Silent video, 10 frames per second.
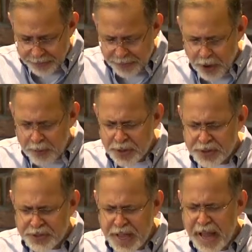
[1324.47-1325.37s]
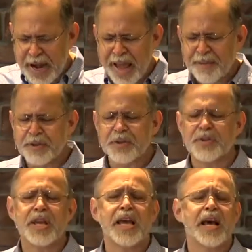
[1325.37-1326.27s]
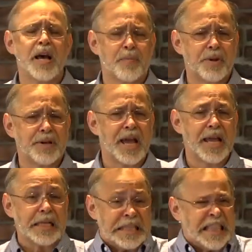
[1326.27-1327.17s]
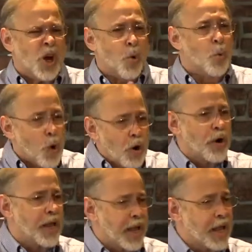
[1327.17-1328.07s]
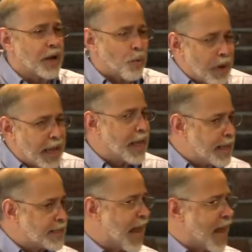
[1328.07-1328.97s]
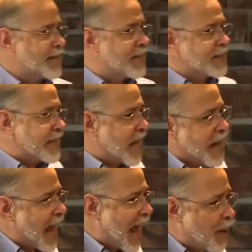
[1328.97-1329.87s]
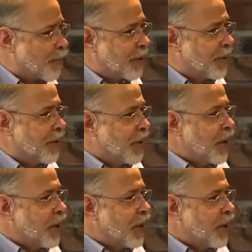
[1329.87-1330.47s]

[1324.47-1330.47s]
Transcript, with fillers: The farmer does not have to stay up at night worrying and wringing his hands. Is it going to happen?